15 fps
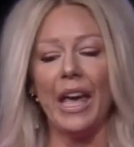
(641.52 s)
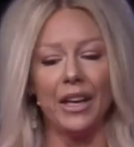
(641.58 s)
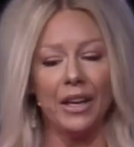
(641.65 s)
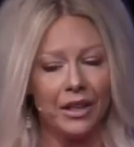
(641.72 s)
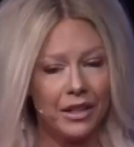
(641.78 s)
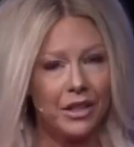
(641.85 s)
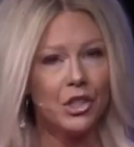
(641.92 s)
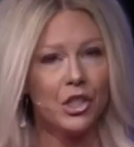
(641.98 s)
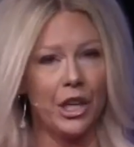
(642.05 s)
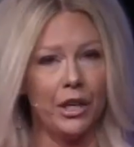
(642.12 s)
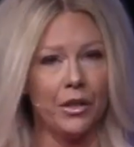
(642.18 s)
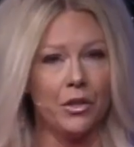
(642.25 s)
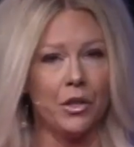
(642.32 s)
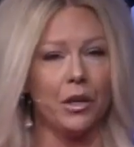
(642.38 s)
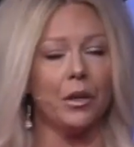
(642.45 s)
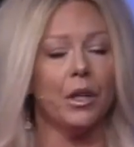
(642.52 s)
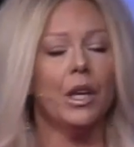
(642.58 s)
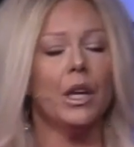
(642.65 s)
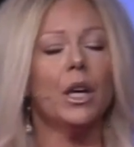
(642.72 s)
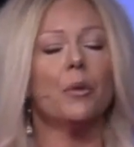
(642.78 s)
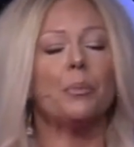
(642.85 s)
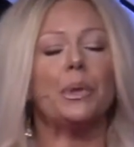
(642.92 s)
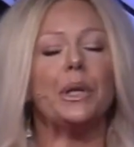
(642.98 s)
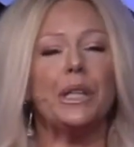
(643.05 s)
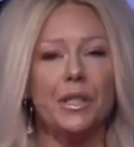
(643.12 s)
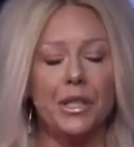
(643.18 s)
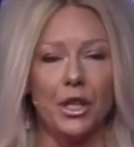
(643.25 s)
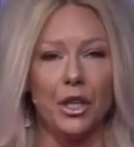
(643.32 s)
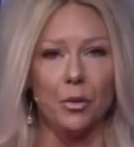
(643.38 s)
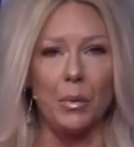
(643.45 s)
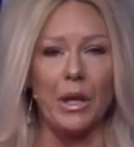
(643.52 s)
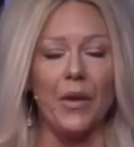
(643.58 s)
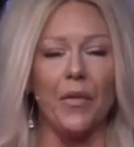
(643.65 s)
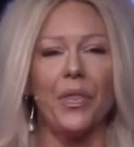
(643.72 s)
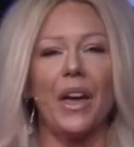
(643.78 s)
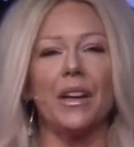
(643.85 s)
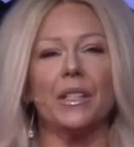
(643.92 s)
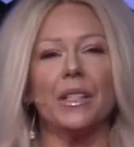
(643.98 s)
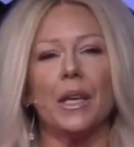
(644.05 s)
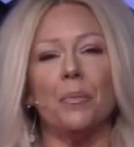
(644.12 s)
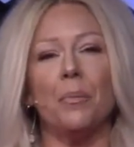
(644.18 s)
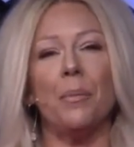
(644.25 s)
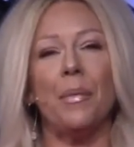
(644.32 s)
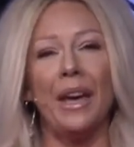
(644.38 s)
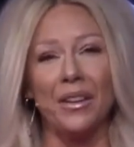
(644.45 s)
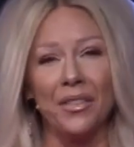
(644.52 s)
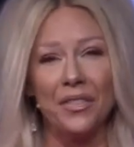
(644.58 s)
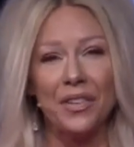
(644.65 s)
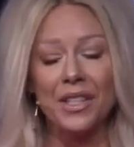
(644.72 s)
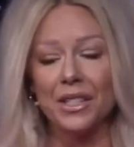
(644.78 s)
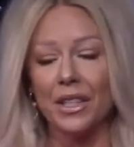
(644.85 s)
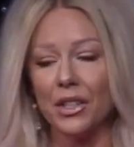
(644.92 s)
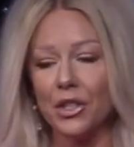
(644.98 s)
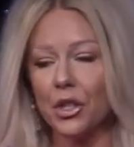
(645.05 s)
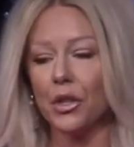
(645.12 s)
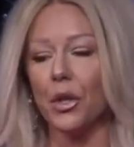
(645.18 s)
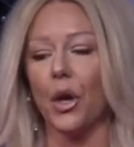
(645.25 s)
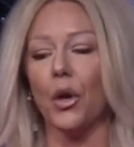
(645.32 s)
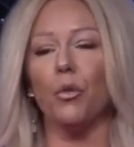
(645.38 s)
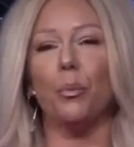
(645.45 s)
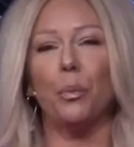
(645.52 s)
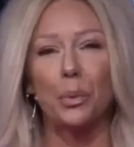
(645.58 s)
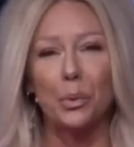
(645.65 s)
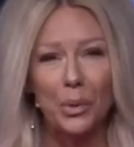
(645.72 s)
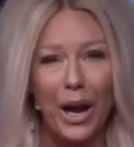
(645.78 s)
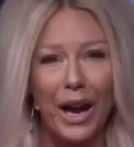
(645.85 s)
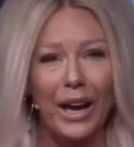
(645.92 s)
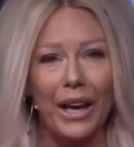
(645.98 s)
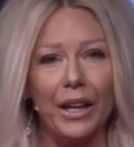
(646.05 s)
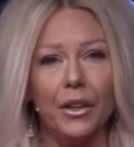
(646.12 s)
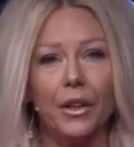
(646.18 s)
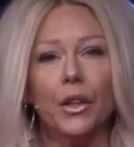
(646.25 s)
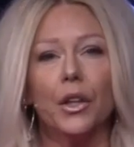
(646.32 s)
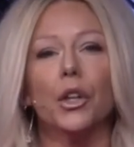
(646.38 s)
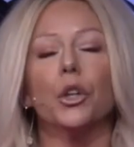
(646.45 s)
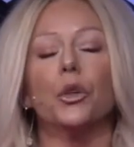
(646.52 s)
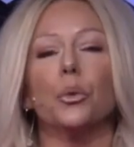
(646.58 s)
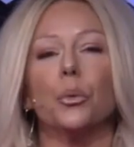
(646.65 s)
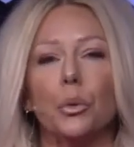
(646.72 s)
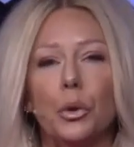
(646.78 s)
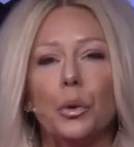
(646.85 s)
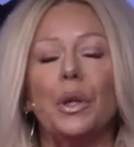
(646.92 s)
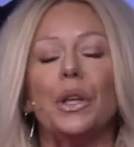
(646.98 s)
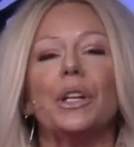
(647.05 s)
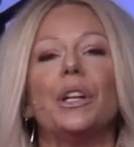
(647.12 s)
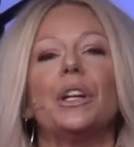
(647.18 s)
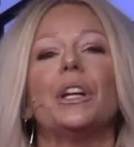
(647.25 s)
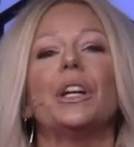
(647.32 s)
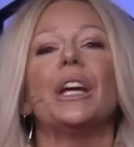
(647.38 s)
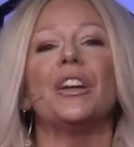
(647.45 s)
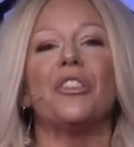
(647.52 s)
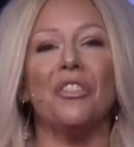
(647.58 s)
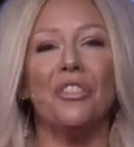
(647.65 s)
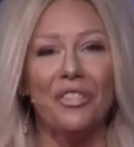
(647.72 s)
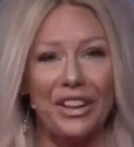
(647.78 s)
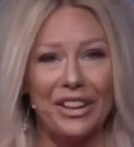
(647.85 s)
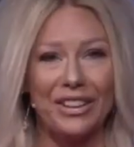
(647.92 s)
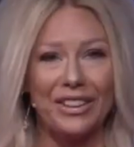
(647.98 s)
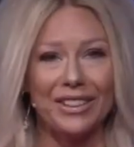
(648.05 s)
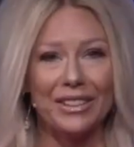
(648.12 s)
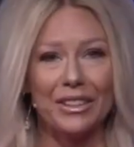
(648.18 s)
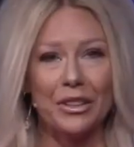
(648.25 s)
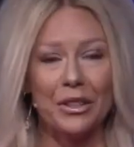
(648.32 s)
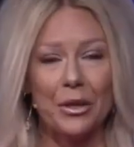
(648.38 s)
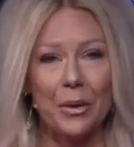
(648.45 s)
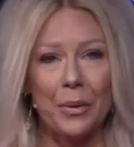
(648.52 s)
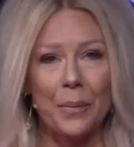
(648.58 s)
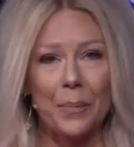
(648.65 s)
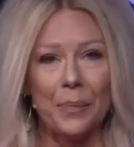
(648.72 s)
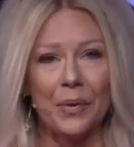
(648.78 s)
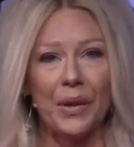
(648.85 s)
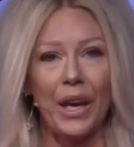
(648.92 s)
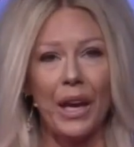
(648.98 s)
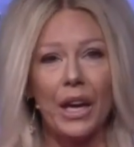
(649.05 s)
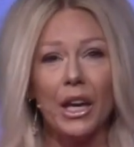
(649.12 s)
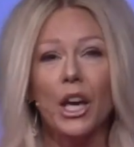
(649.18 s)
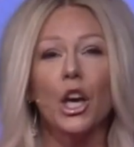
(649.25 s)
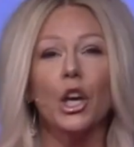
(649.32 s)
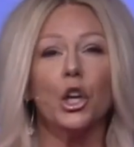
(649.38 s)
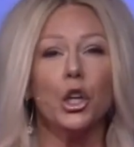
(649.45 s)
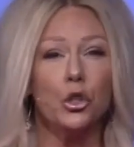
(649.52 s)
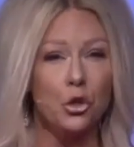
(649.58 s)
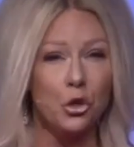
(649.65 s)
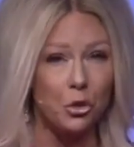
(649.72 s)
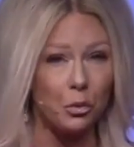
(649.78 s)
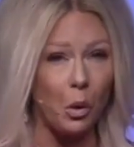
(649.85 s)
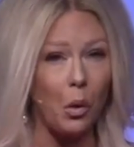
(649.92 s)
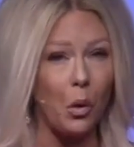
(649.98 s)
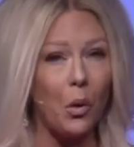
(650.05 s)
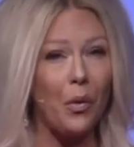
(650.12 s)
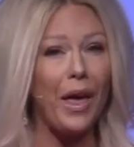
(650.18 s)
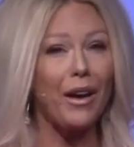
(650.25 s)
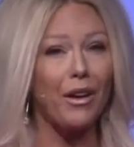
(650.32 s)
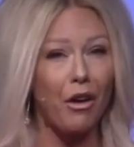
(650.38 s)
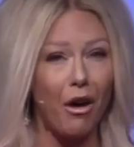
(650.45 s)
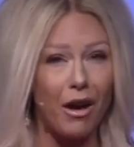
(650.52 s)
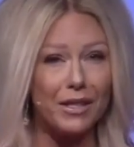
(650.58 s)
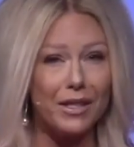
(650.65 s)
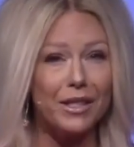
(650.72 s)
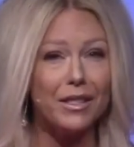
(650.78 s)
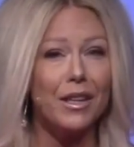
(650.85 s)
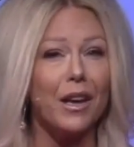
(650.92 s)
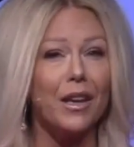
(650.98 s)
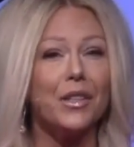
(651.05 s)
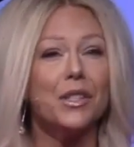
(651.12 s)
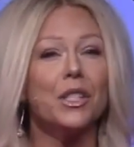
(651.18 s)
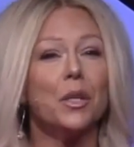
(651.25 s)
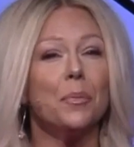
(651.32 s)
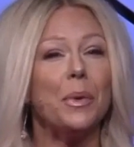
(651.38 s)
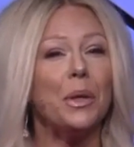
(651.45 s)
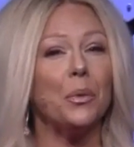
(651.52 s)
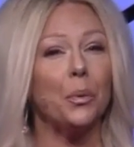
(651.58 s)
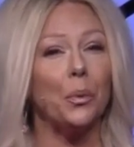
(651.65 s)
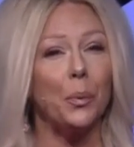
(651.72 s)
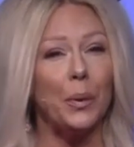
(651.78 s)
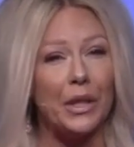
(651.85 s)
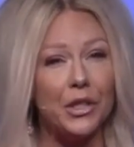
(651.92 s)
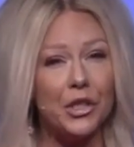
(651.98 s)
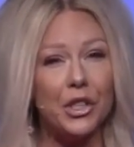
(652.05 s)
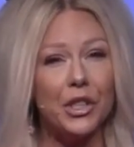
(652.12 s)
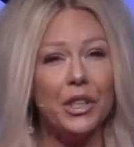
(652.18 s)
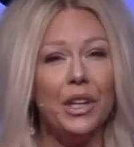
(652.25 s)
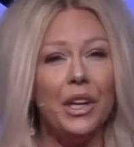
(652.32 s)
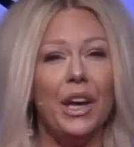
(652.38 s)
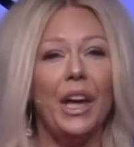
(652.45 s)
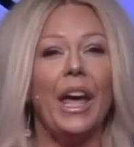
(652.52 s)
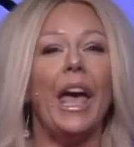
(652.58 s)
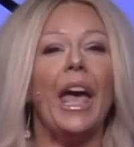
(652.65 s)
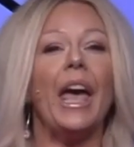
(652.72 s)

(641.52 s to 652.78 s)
and unchanging. Please hear me. That is a manifestation of pride rooted in fear. Okay, control that causes us to be rigid